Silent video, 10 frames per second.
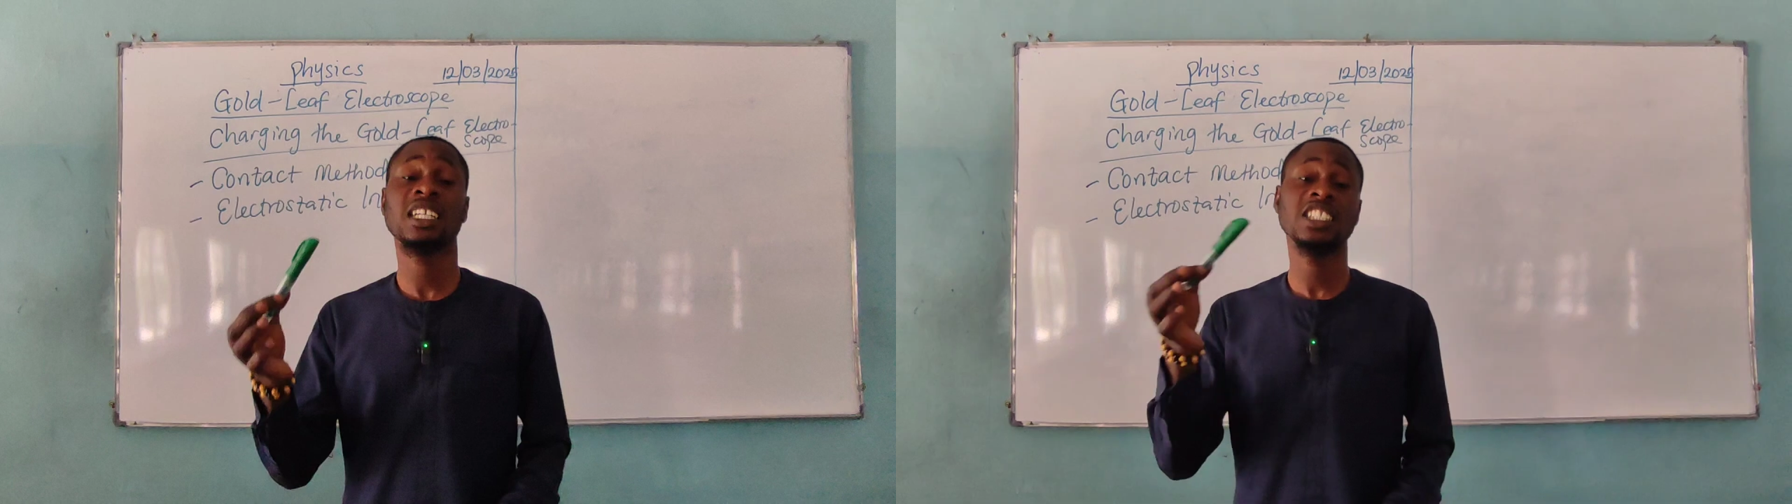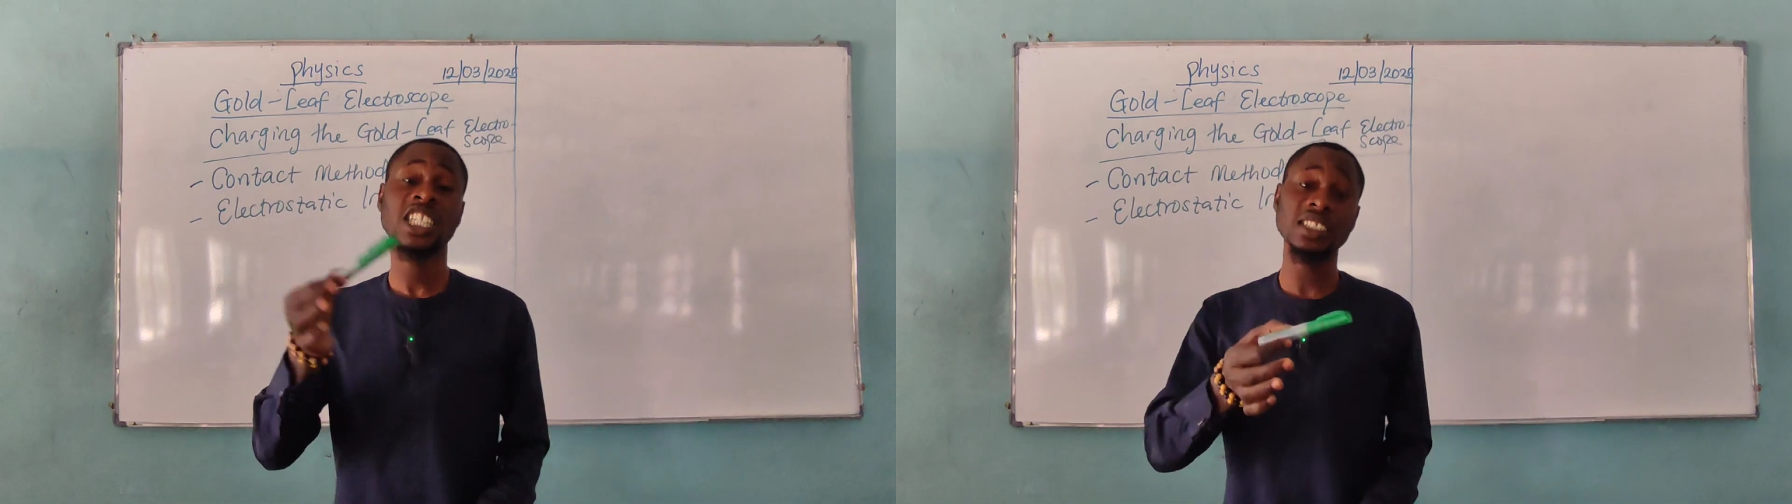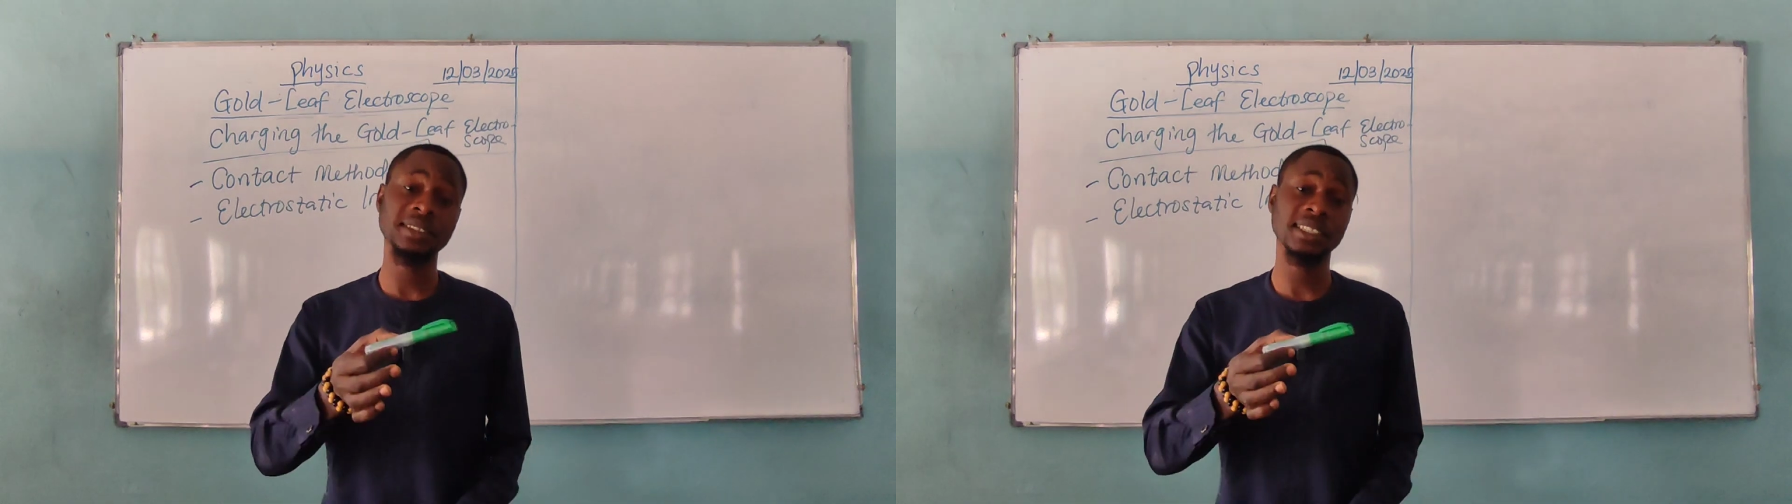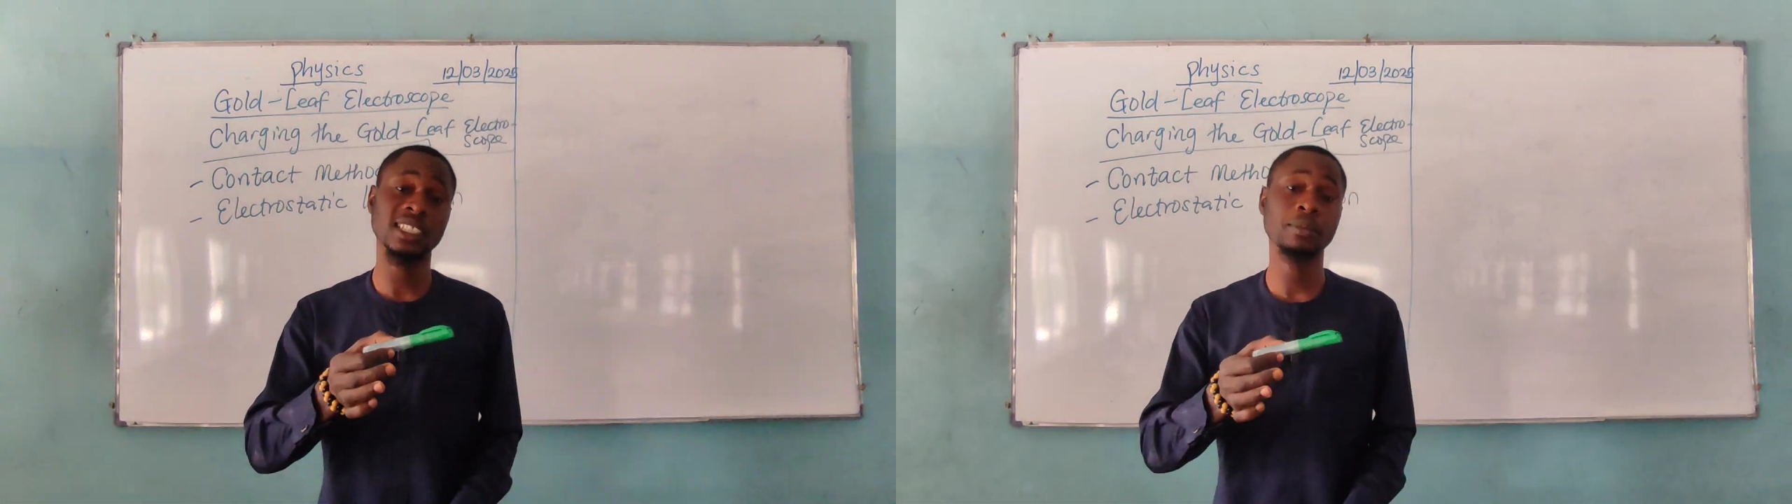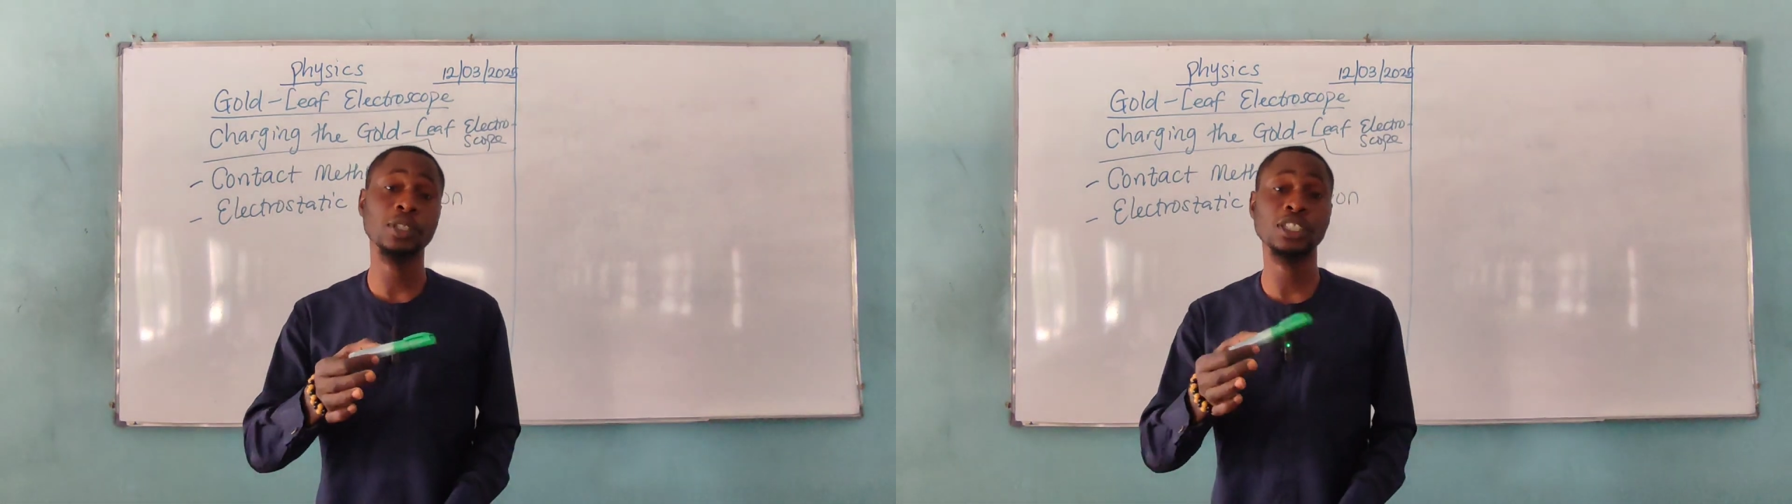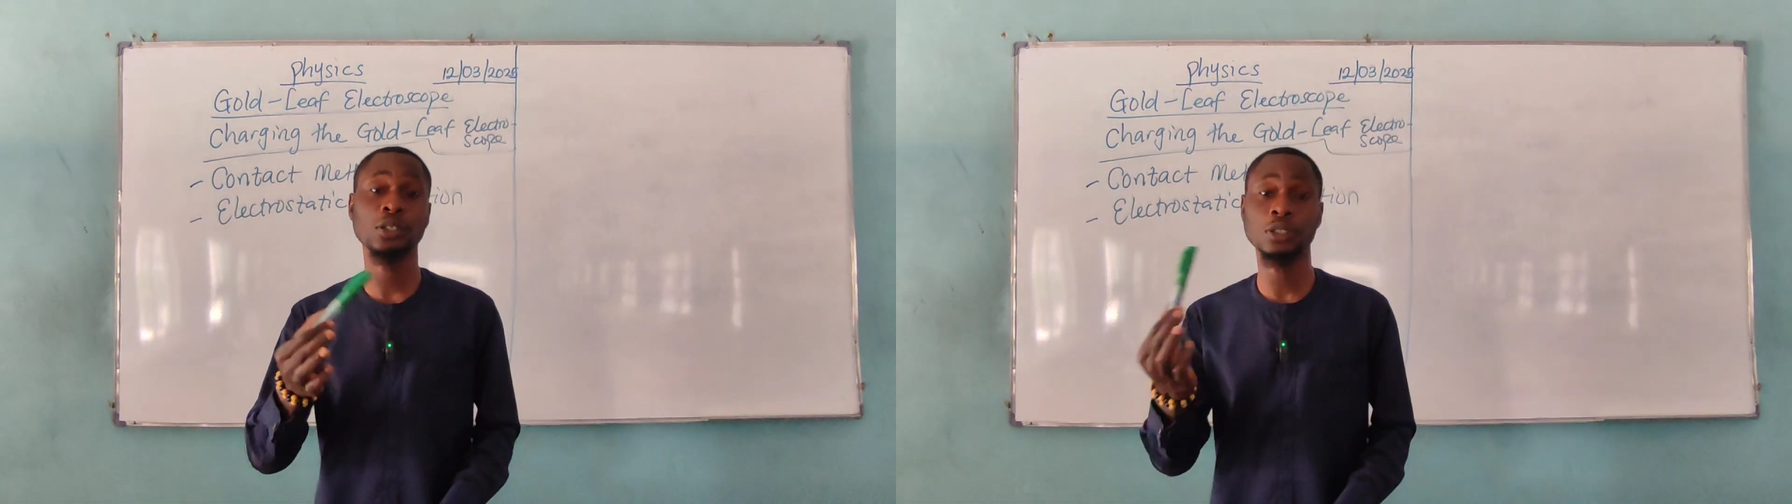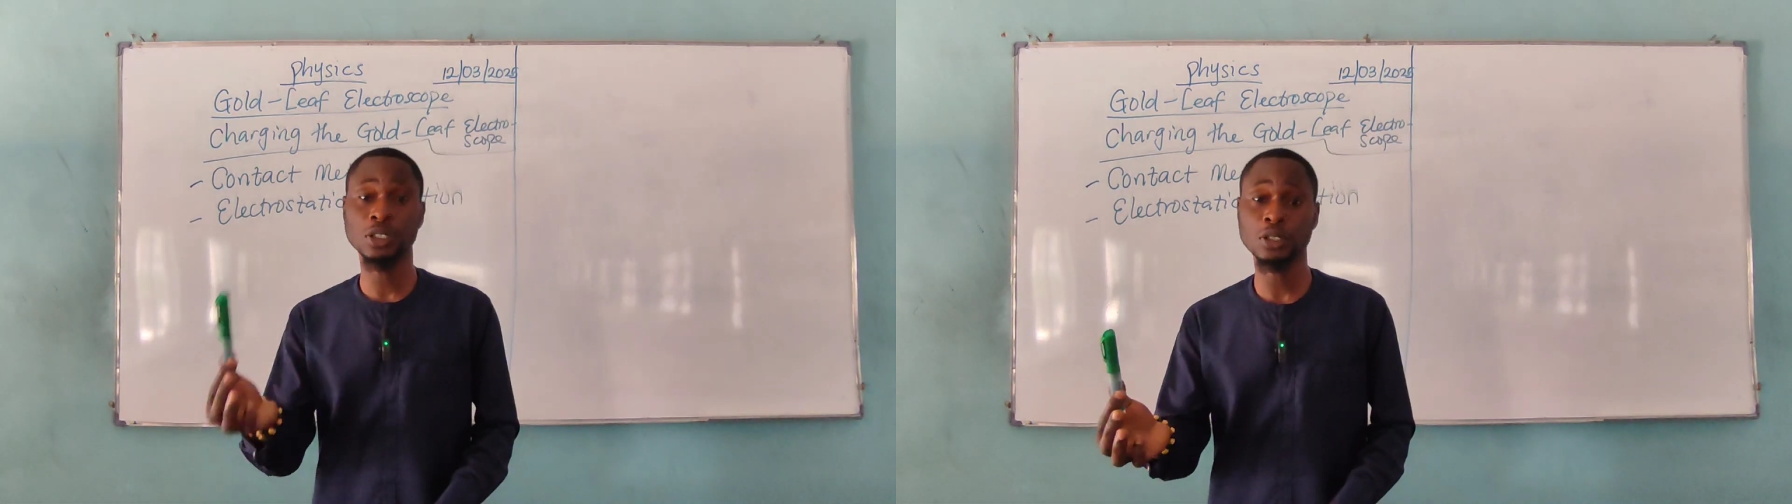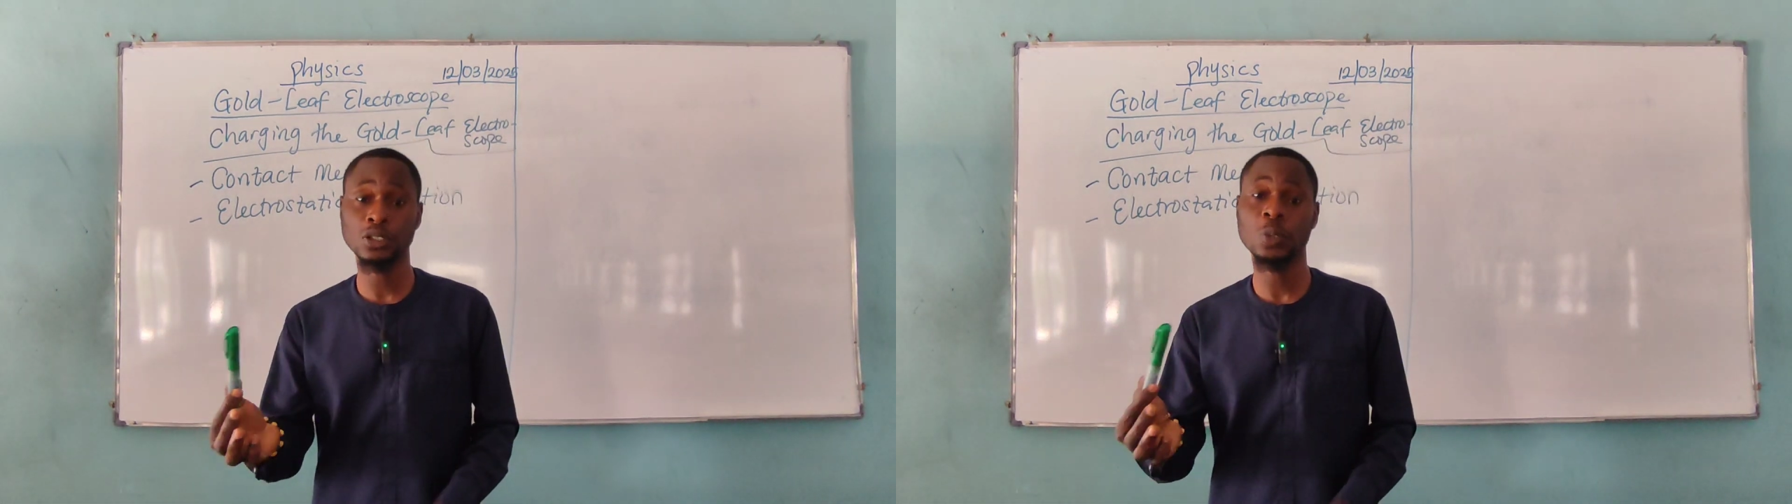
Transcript: are charges in the body or not,